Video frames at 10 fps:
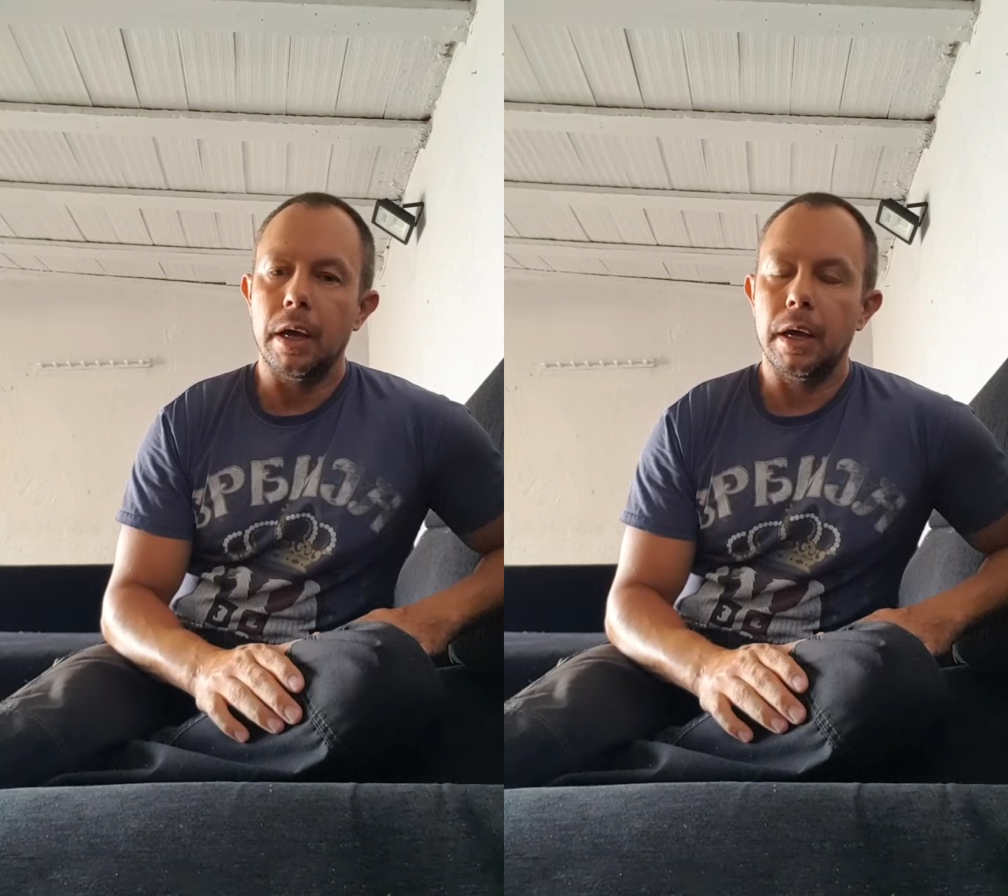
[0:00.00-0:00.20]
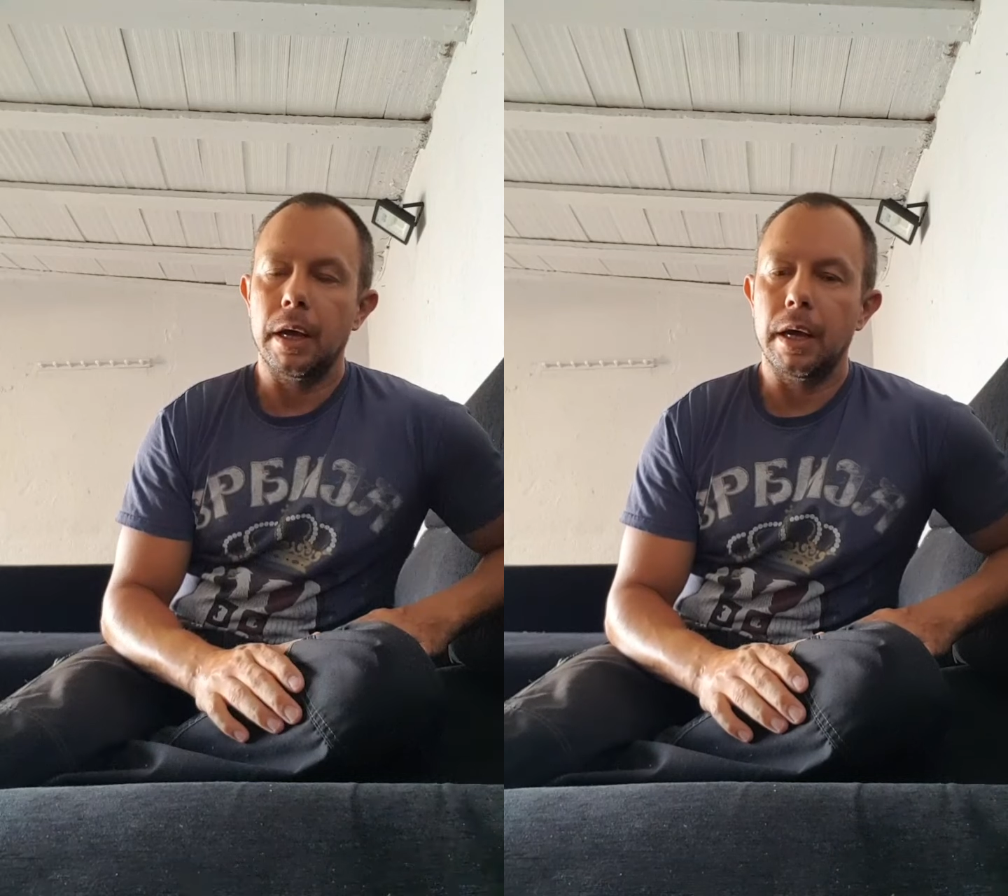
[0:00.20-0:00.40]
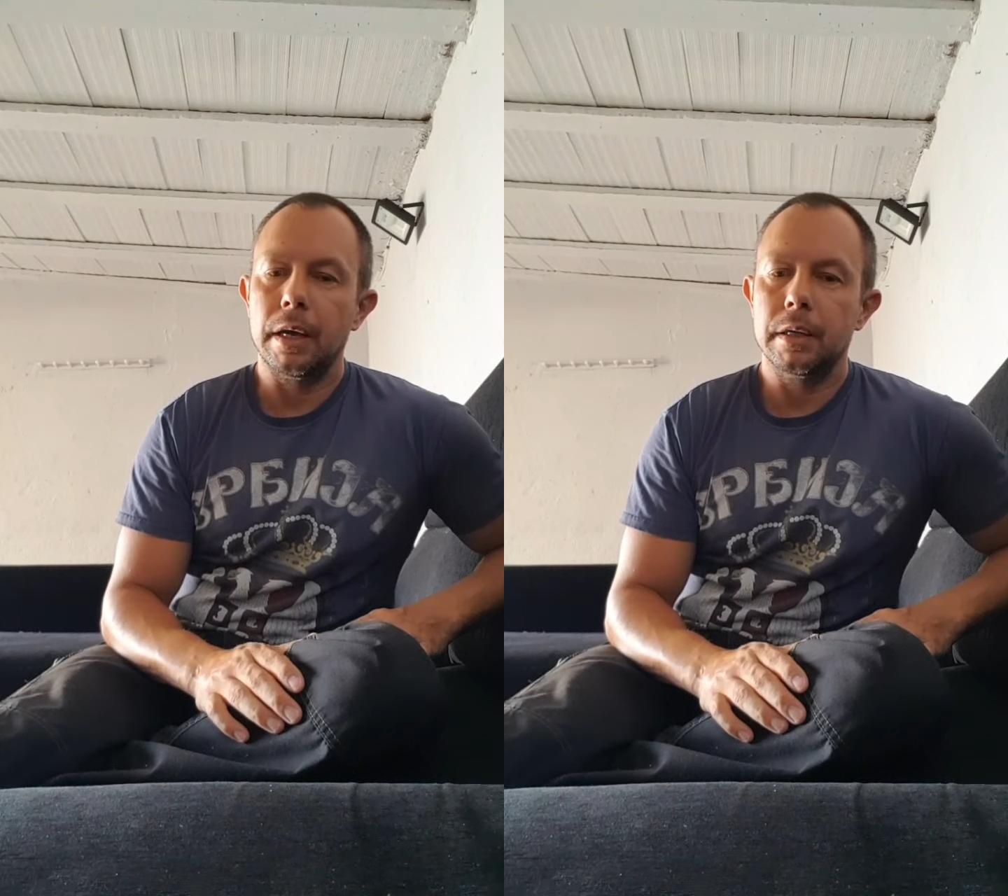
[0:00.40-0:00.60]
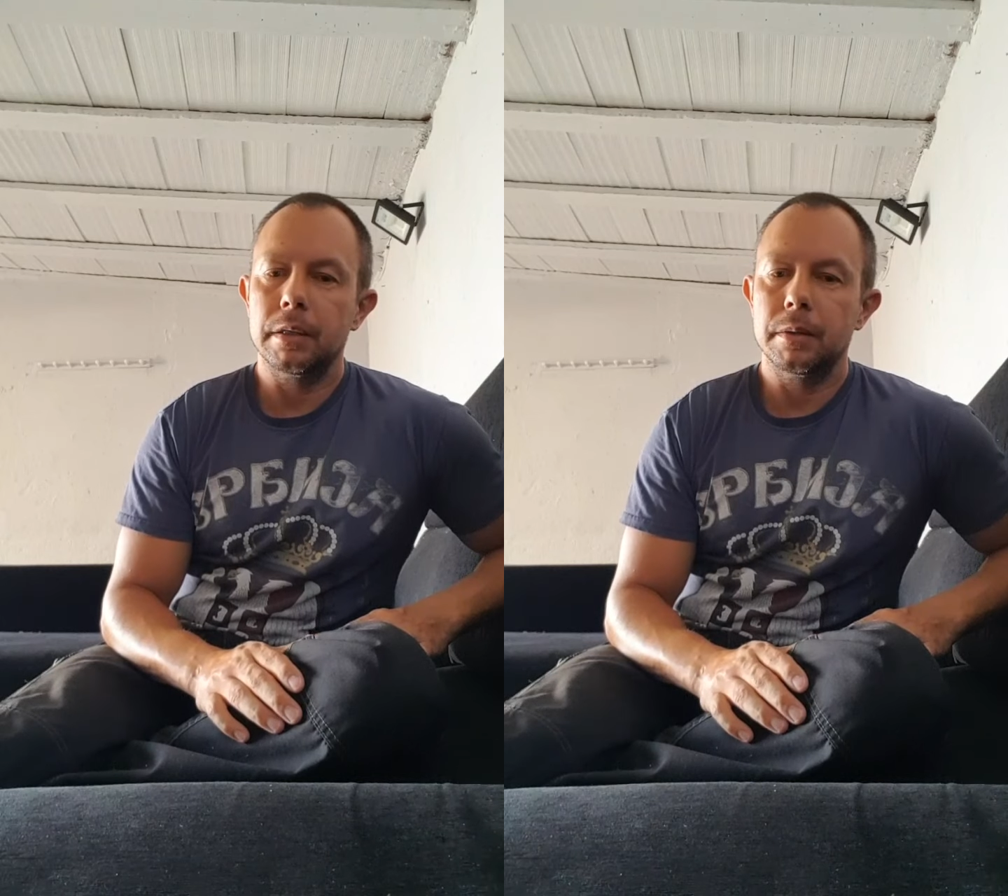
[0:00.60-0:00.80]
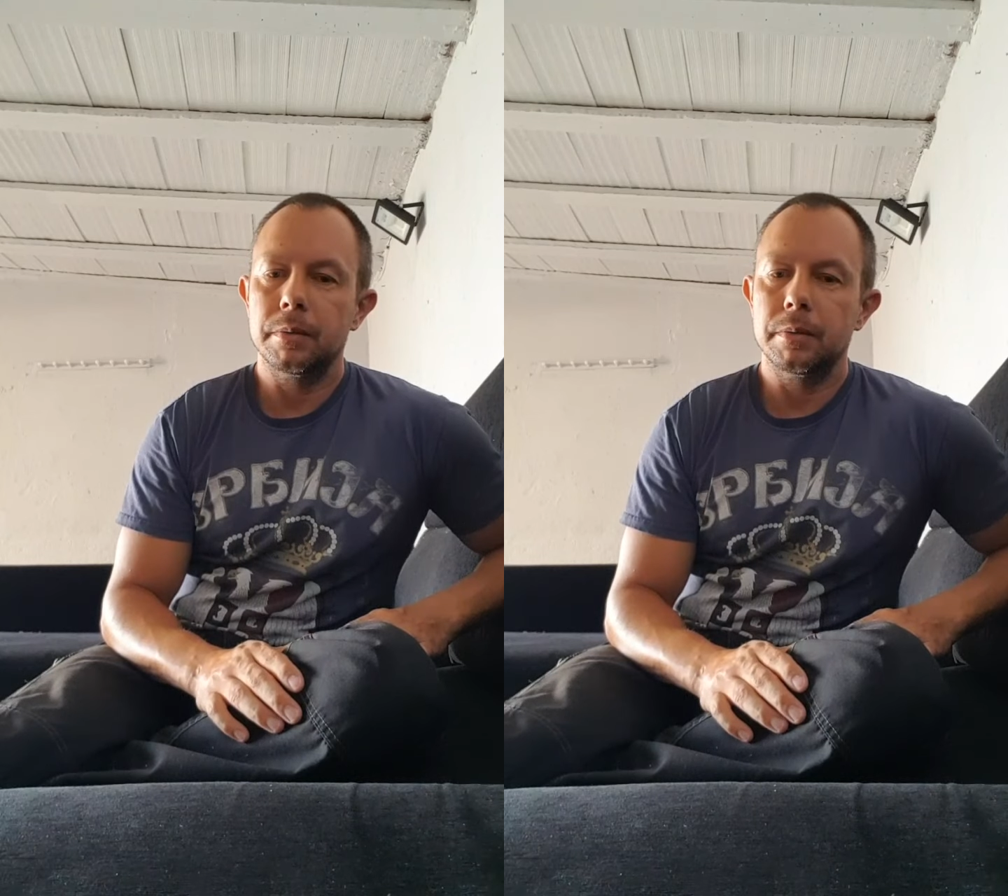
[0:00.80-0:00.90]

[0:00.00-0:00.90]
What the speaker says: And